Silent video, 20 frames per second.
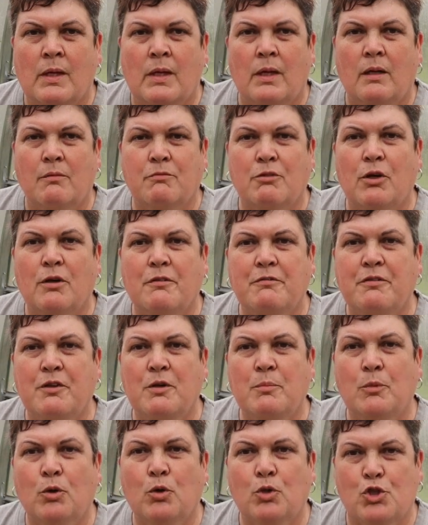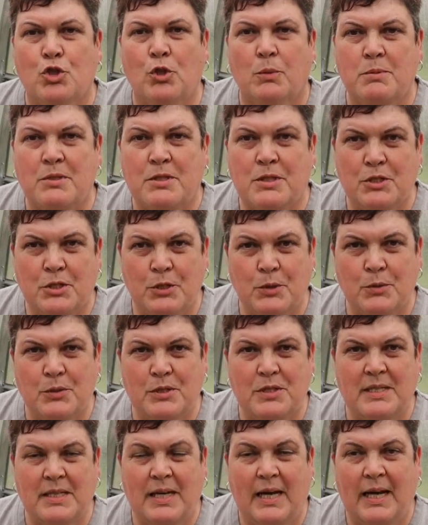I've got a few more jobs to do
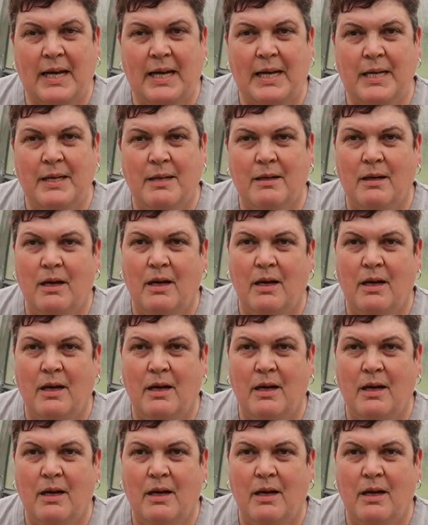today.